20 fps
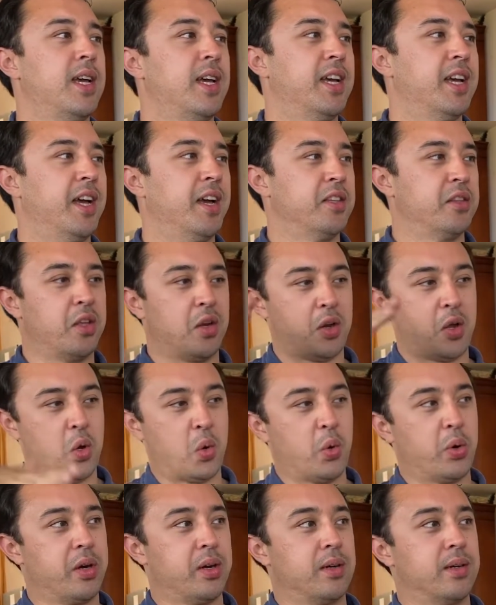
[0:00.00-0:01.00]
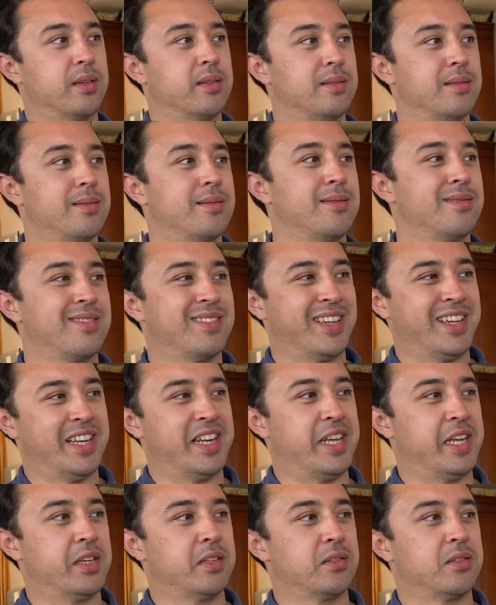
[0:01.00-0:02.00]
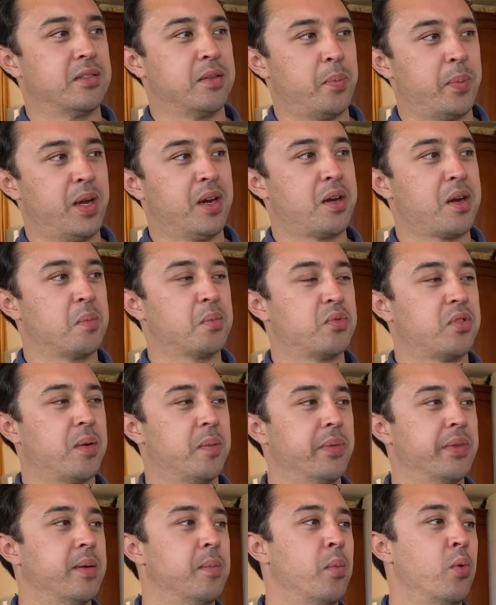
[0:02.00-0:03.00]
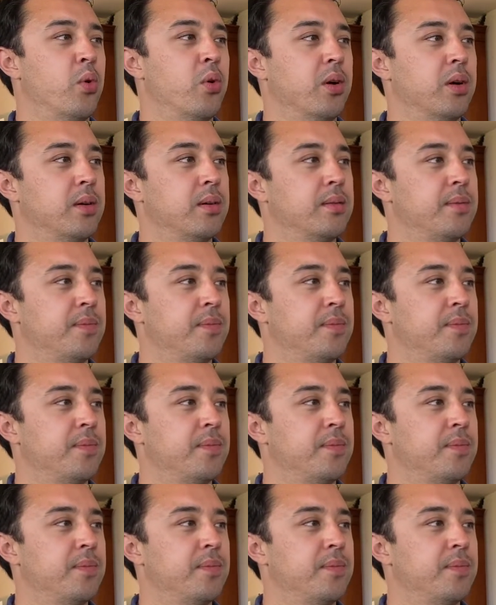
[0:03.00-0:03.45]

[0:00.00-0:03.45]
The lower it is, the beer comes from, the more